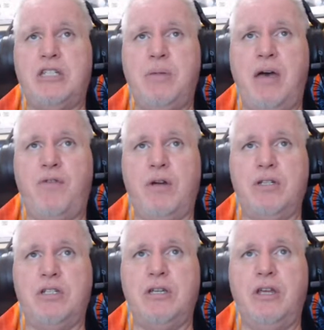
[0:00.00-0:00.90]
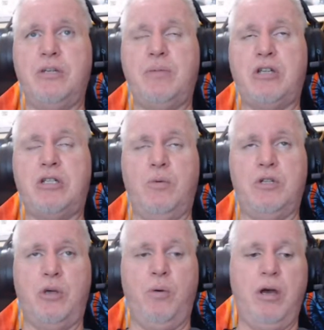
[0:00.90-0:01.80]
Mavericks, especially
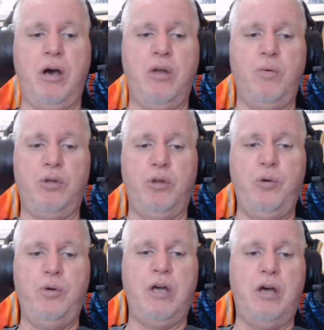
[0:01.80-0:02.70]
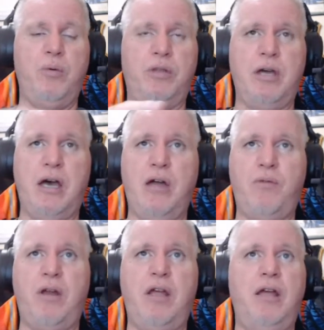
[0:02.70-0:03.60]
what's going on with Luka, with
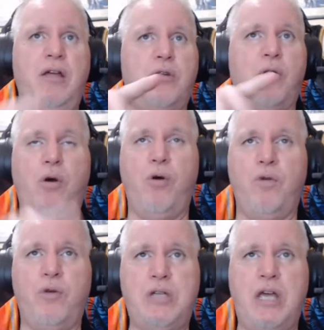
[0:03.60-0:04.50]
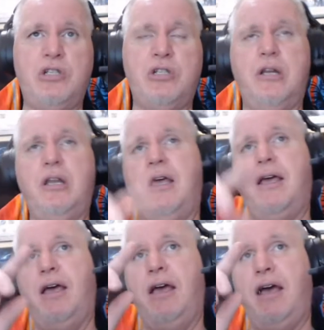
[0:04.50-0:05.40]
Kyrie, their whole rotation,
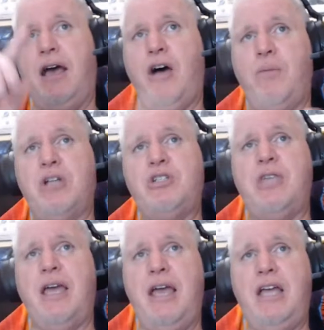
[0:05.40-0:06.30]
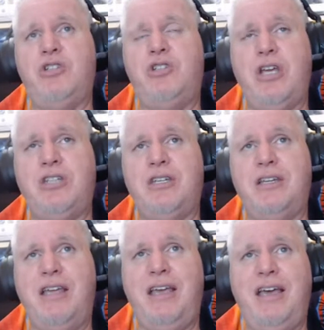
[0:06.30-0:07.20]
how much they hate Jason
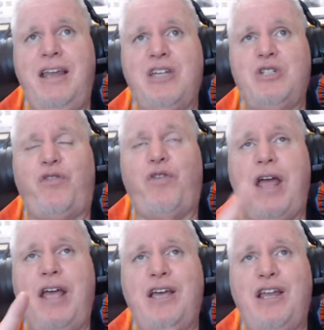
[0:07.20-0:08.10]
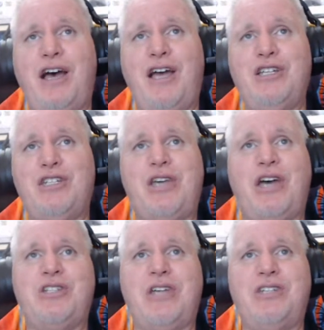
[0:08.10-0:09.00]
Kidd, as Frank and I
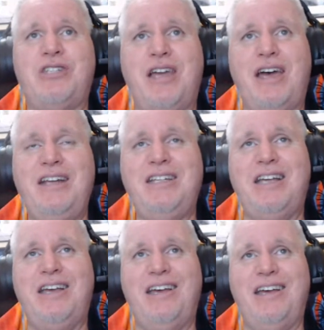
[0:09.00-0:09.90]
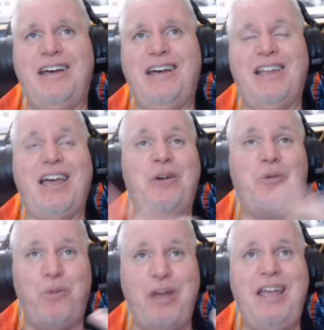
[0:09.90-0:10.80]
discussed last night, like
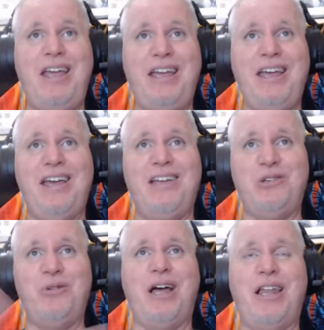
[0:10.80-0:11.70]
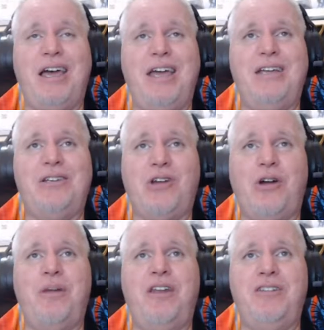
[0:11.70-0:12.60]
we do not like
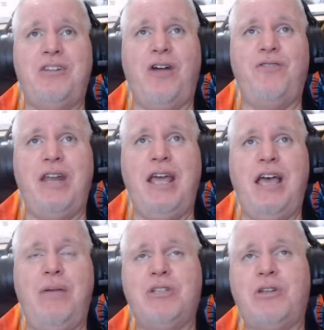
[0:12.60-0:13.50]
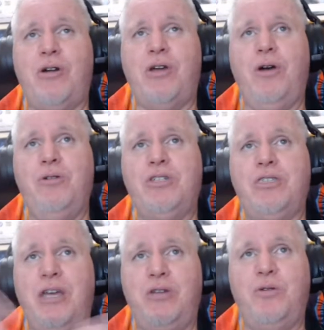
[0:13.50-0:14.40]
Darvin Ham as our coach.
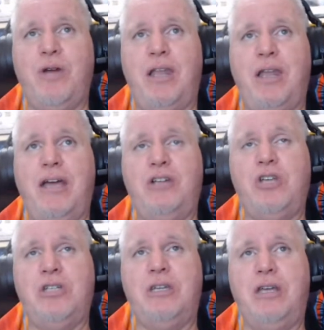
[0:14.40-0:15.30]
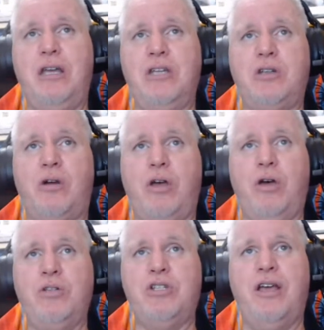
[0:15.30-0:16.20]
They do not like Jason Kidd as their
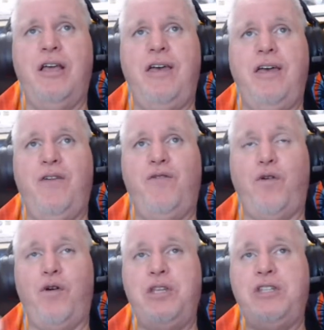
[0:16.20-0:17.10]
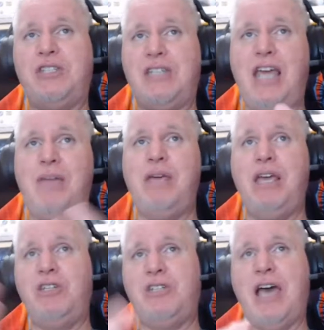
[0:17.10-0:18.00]
coach for the same
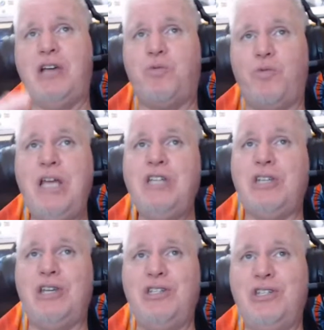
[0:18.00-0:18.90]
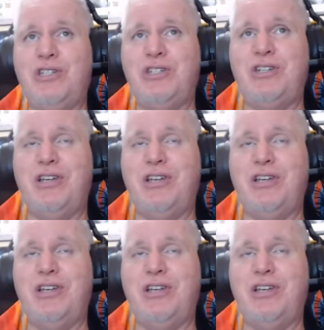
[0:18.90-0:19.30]
exact reasons,